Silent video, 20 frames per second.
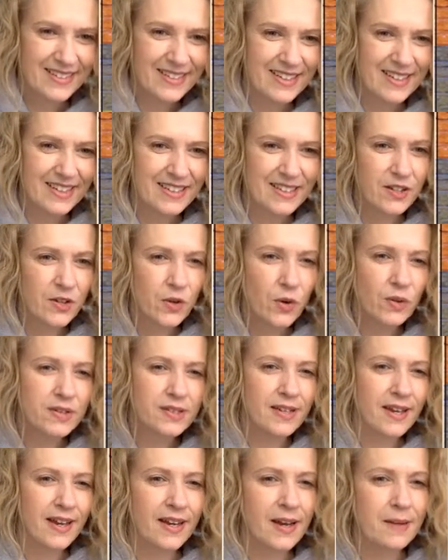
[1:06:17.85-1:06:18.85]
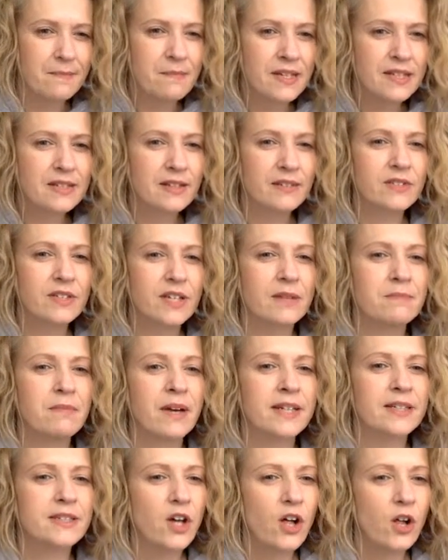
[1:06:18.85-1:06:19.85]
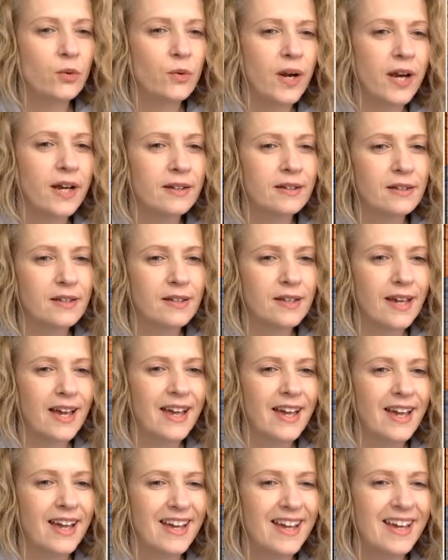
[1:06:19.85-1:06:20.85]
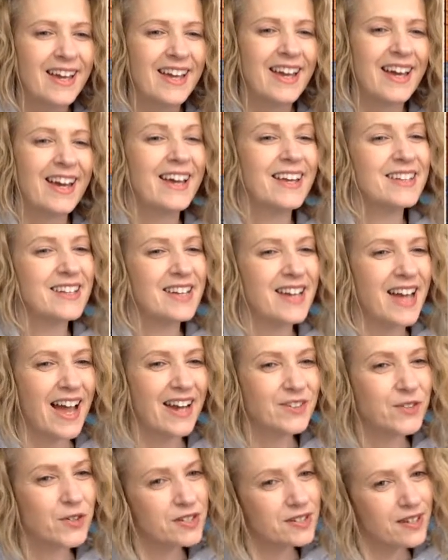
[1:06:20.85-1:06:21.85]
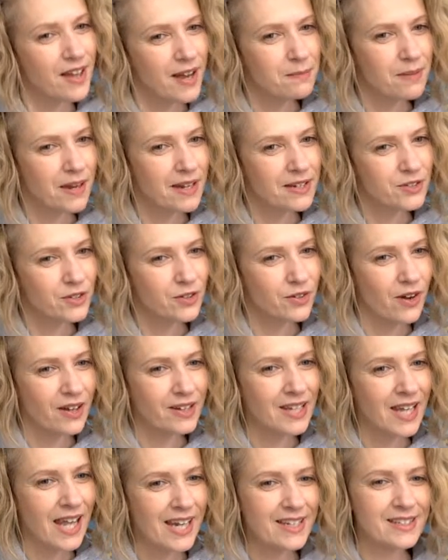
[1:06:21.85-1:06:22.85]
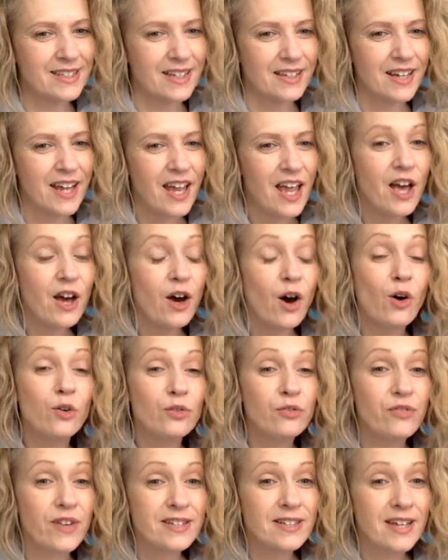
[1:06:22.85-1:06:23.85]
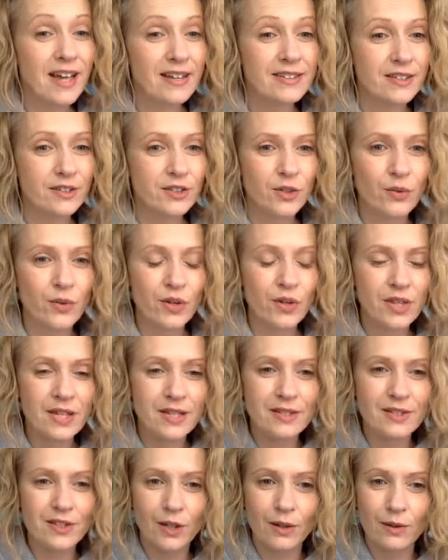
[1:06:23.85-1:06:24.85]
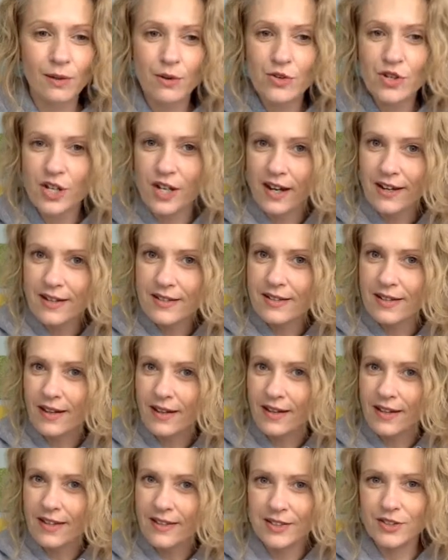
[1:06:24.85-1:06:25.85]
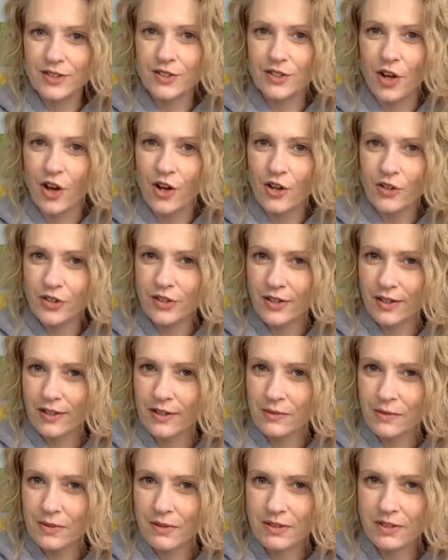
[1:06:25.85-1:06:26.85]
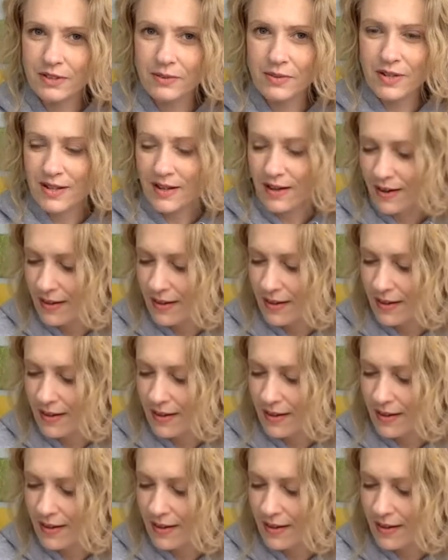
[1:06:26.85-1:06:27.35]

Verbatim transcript: And Nicole's saying, I must have done my doll right. The, the actress I based her on likes it. Oh, fantastic. So are these the crocheted dolls that you were doing?